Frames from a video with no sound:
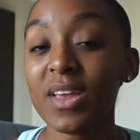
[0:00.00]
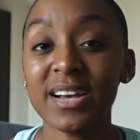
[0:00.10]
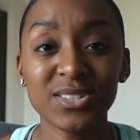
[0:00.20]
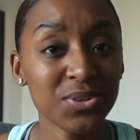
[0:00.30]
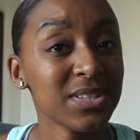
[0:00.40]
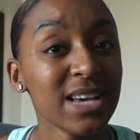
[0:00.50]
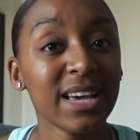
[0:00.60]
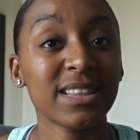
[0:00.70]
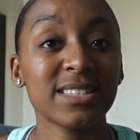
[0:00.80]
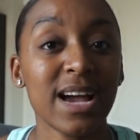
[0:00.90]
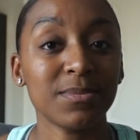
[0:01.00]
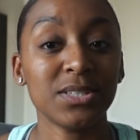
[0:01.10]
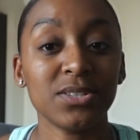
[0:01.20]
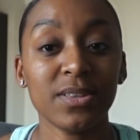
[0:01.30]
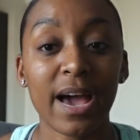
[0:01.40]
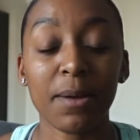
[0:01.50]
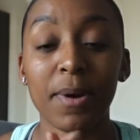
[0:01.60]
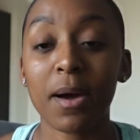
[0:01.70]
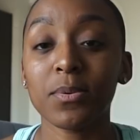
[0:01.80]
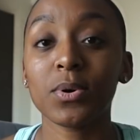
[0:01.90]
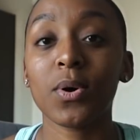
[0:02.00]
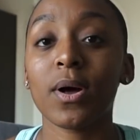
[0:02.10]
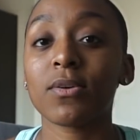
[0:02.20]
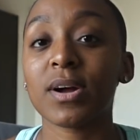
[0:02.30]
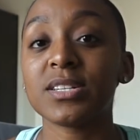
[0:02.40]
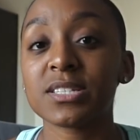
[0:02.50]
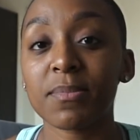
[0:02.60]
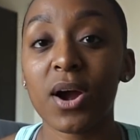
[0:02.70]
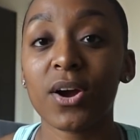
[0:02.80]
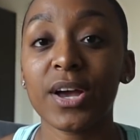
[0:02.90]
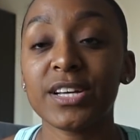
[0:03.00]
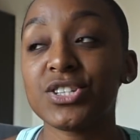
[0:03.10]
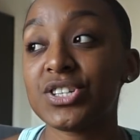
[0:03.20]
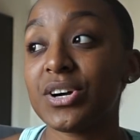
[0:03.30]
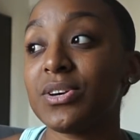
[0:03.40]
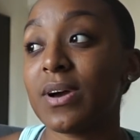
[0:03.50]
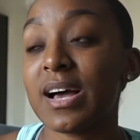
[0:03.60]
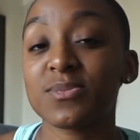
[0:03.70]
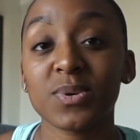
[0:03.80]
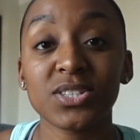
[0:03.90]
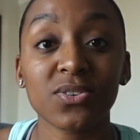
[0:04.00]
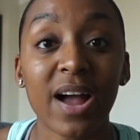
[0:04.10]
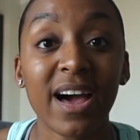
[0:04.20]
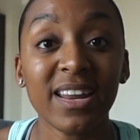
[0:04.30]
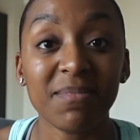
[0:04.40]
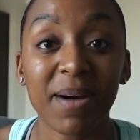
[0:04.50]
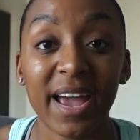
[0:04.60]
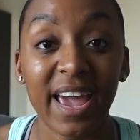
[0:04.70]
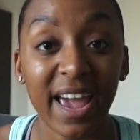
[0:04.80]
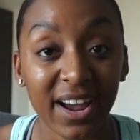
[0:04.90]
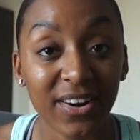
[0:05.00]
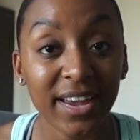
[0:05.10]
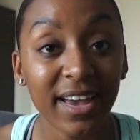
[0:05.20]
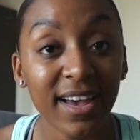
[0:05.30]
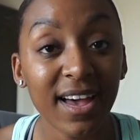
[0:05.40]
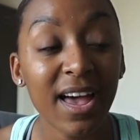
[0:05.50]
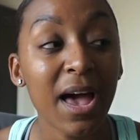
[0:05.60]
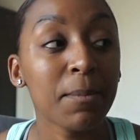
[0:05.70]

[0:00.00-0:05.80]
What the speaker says: as soon as I get the time to do that, I probably will go on a run tomorrow and show you guys what's around in my area.